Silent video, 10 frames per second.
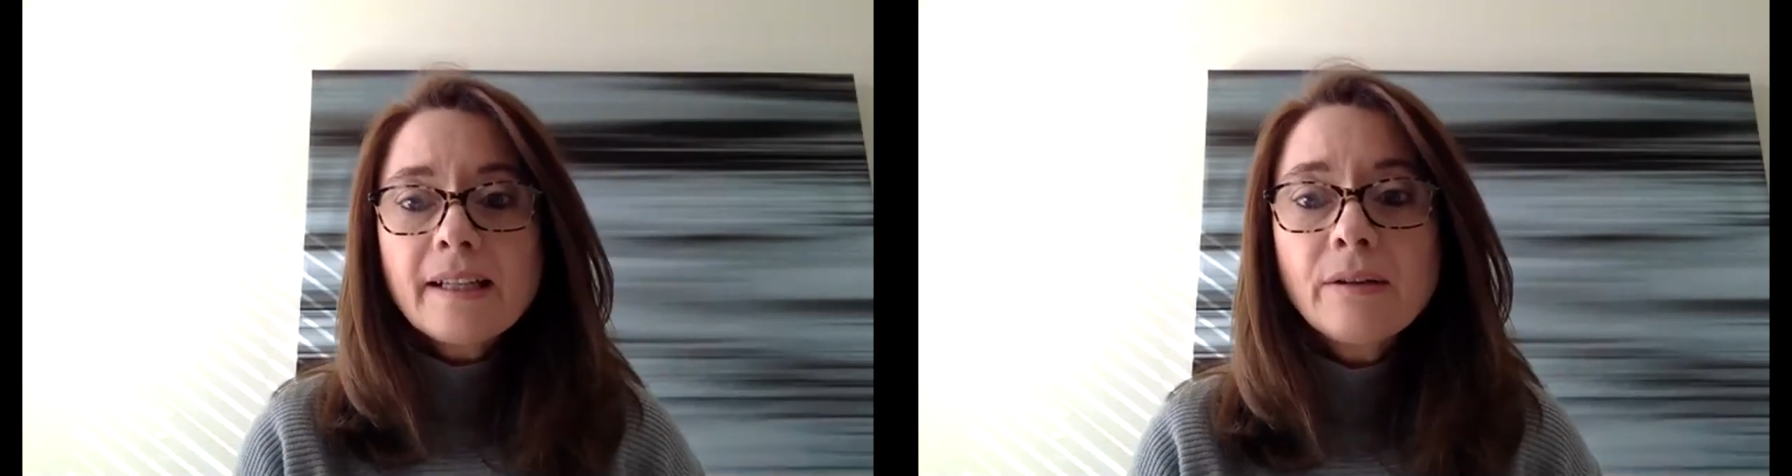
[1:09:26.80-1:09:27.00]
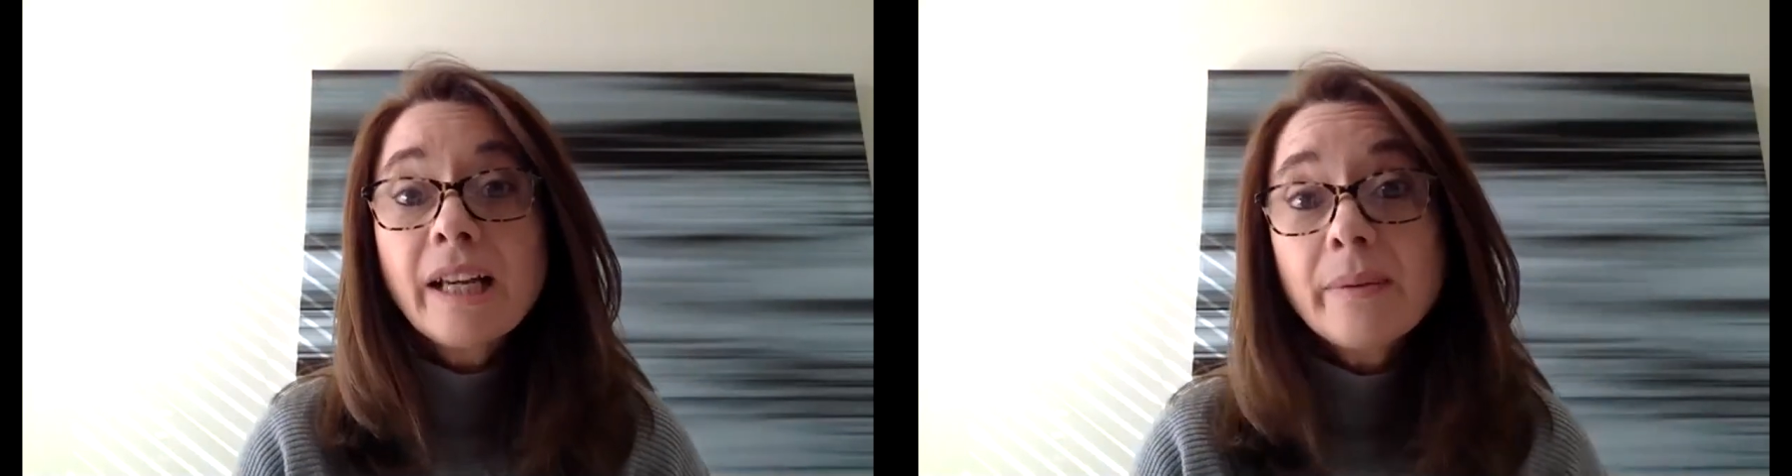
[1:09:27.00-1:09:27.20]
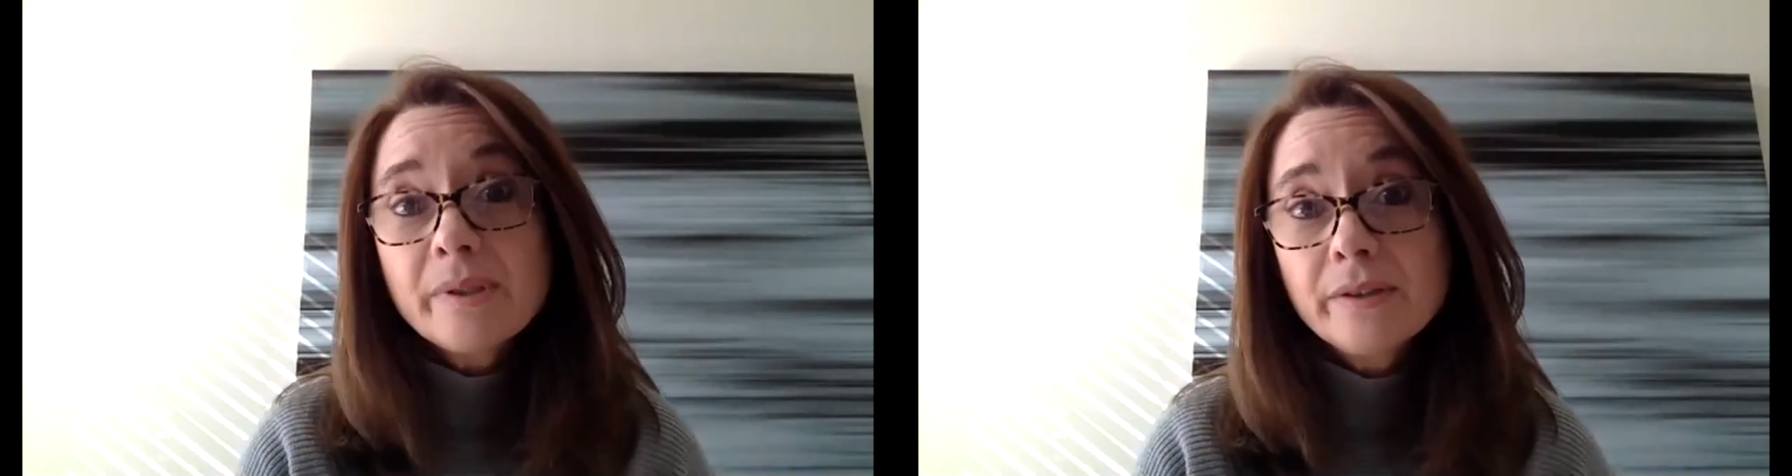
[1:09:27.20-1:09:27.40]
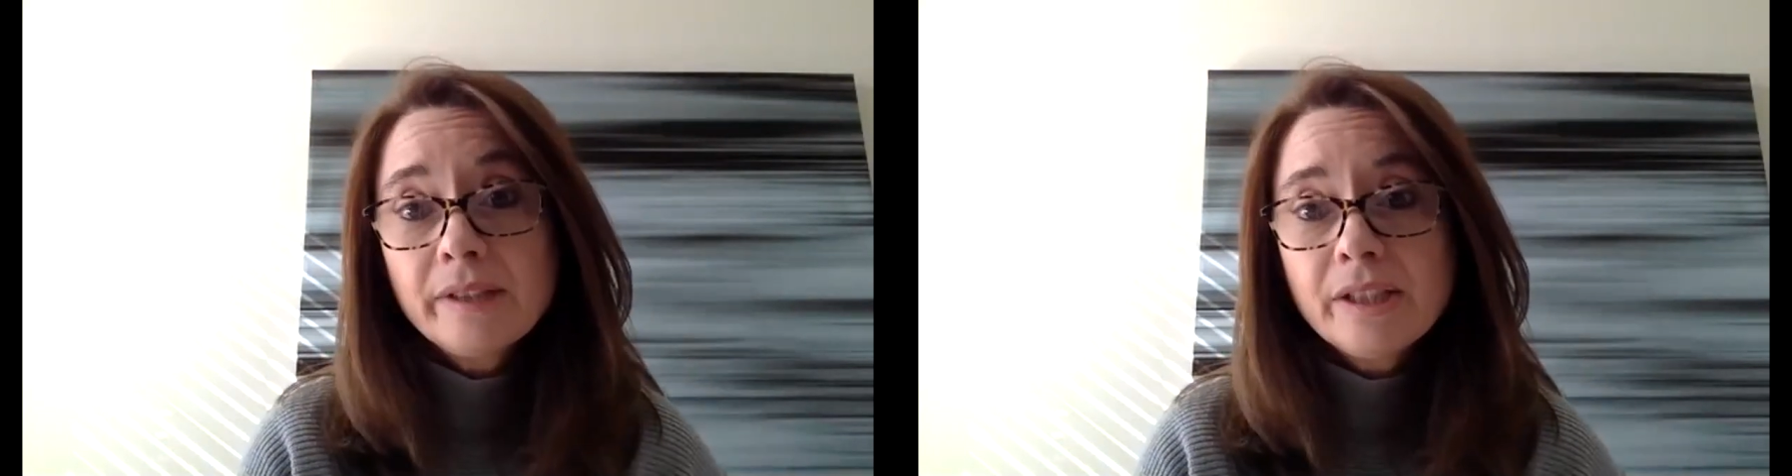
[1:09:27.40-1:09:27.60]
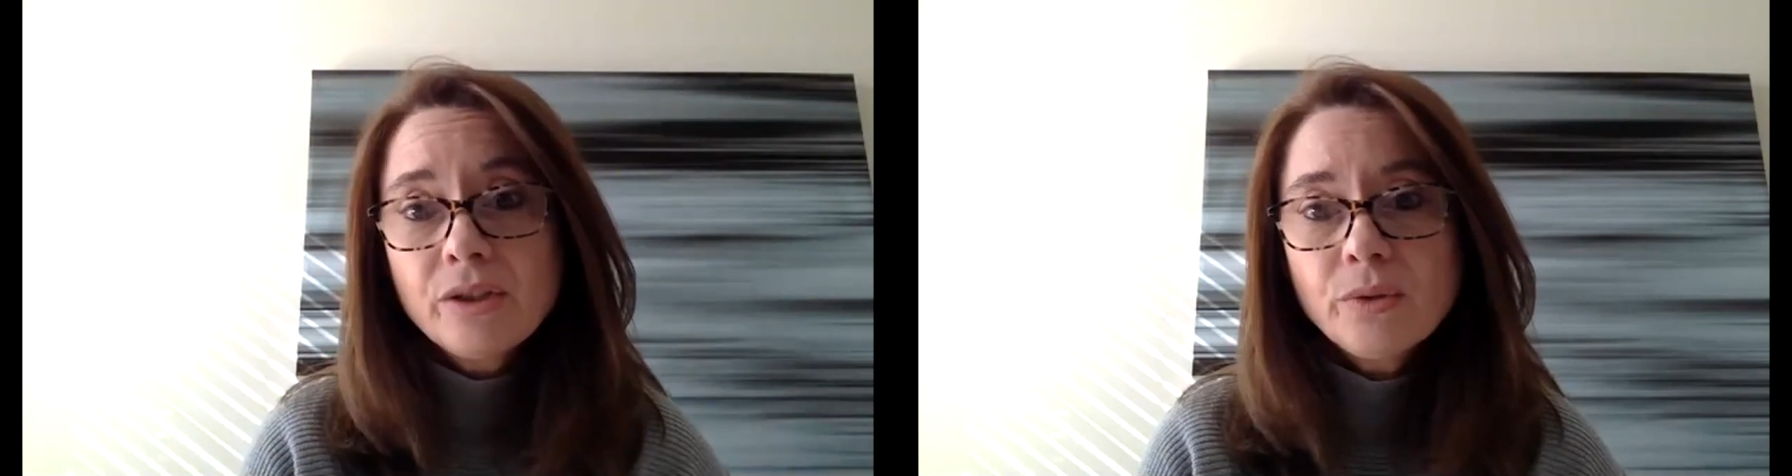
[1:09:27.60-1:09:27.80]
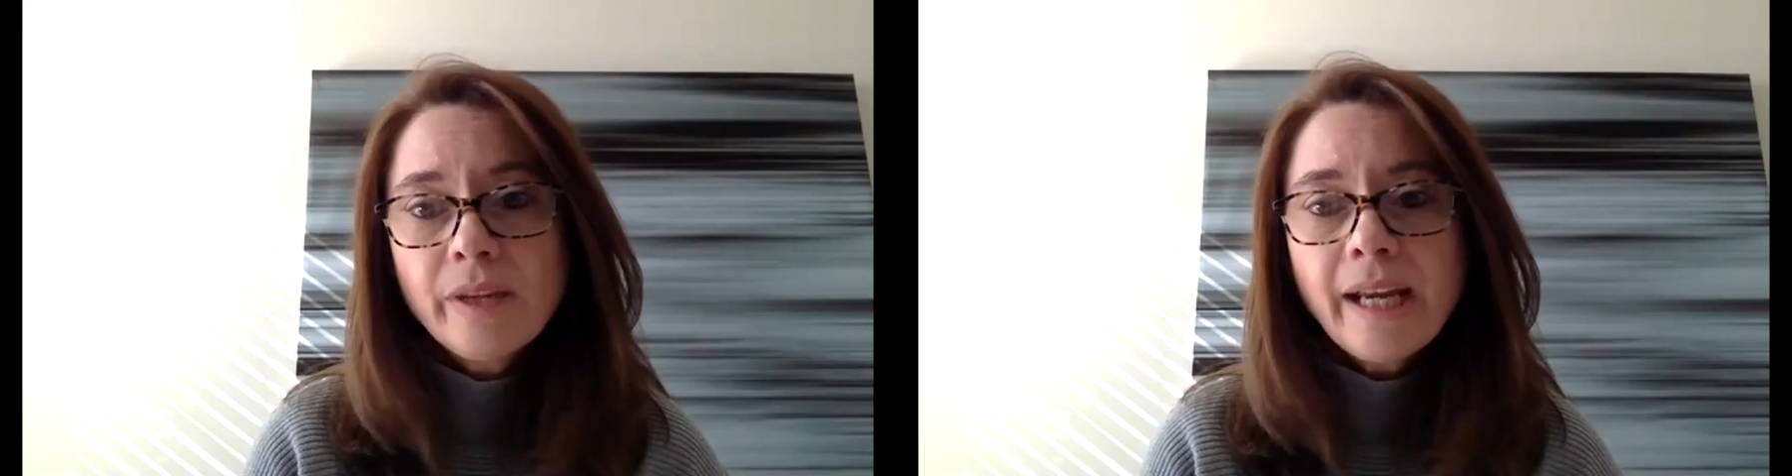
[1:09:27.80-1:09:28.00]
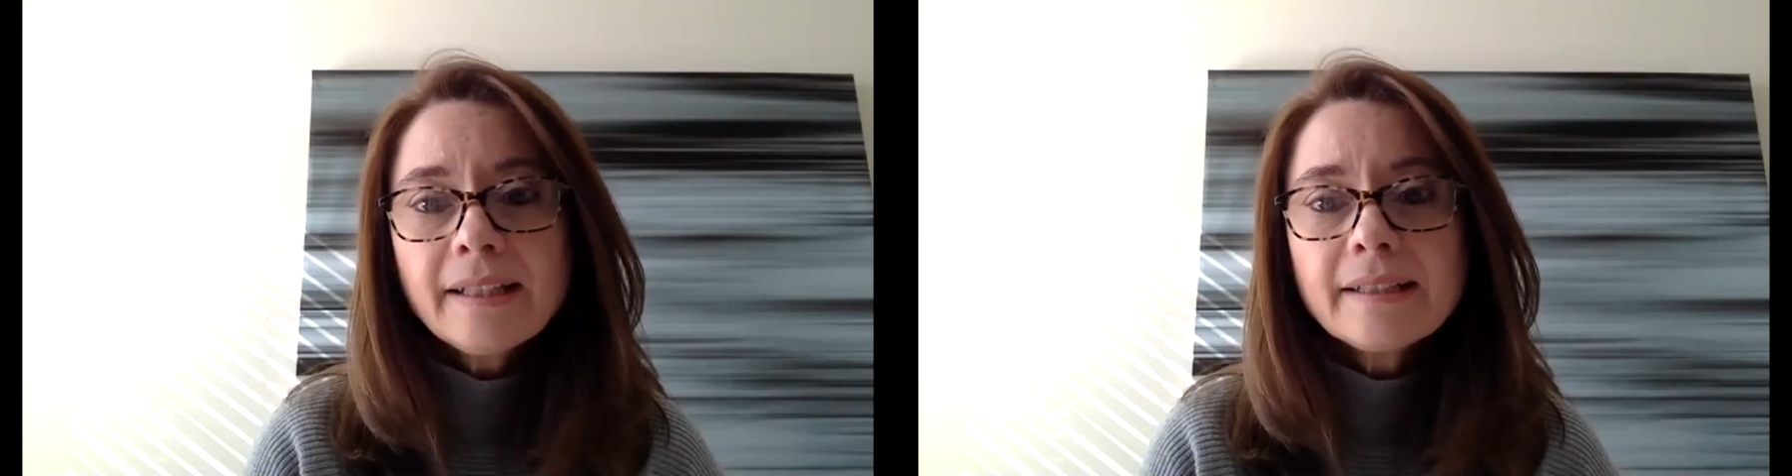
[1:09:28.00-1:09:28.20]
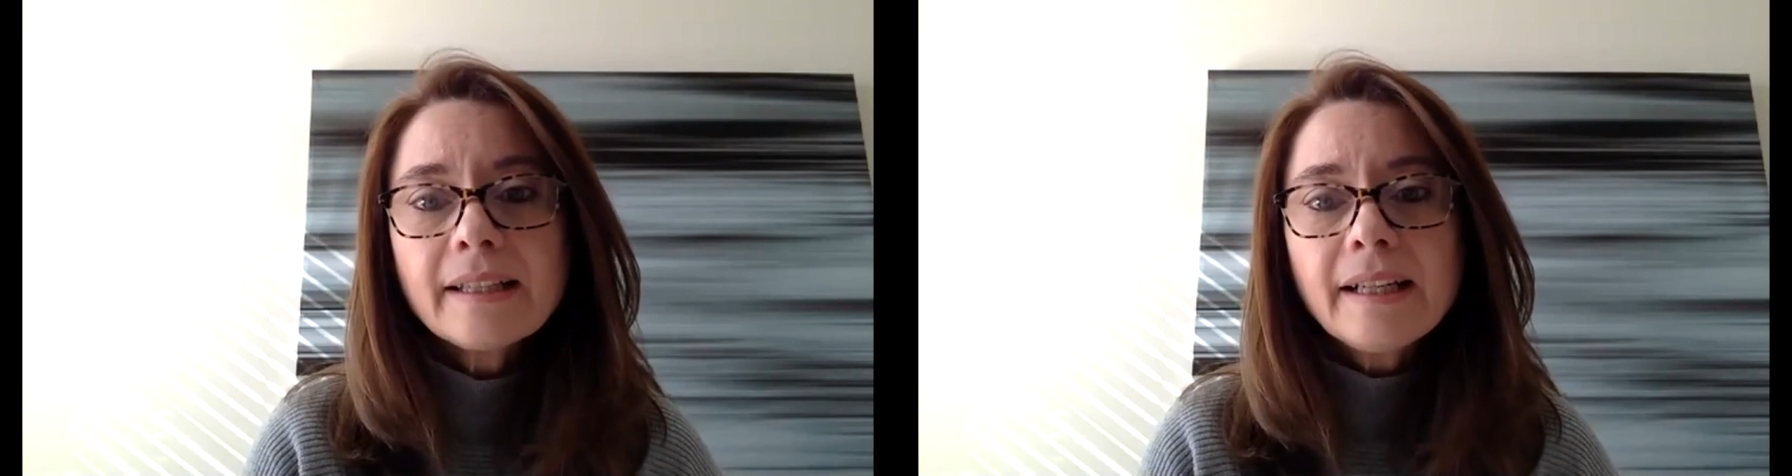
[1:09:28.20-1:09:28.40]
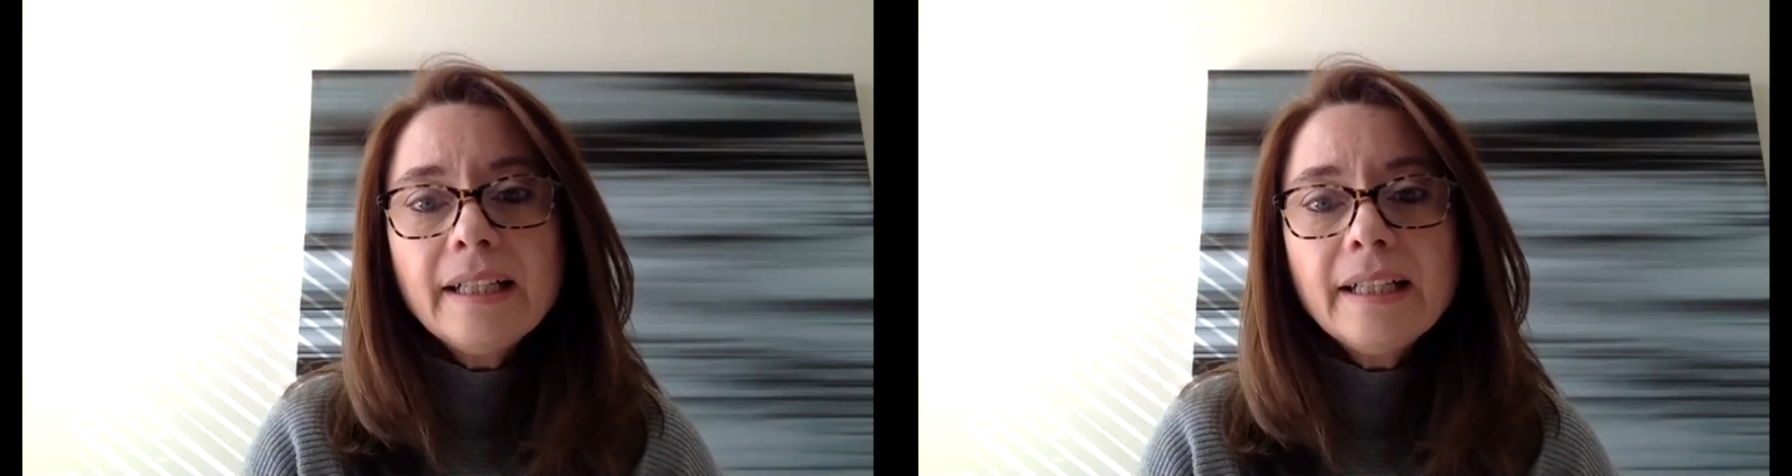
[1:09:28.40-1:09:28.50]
absolutely do that